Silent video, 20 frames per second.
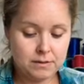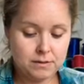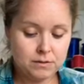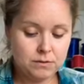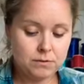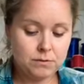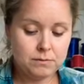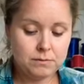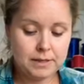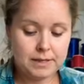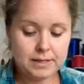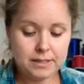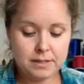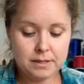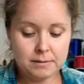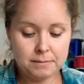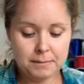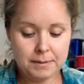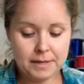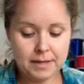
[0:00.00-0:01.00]
Oh, into the
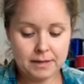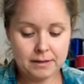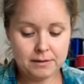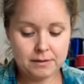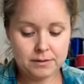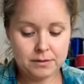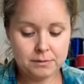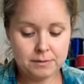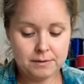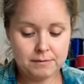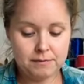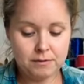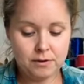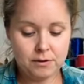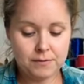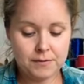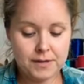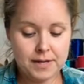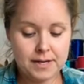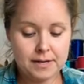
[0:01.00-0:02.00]
back, just went
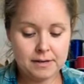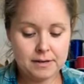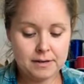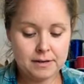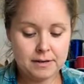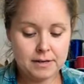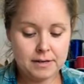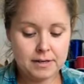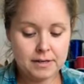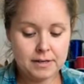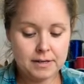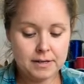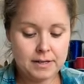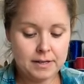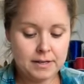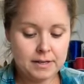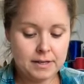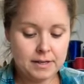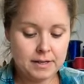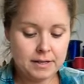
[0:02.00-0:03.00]
wrong then.
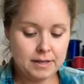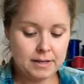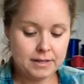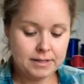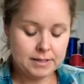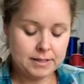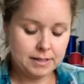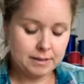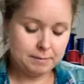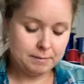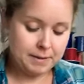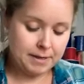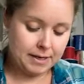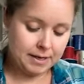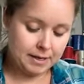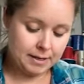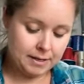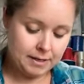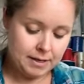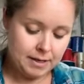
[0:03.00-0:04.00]
Into the back.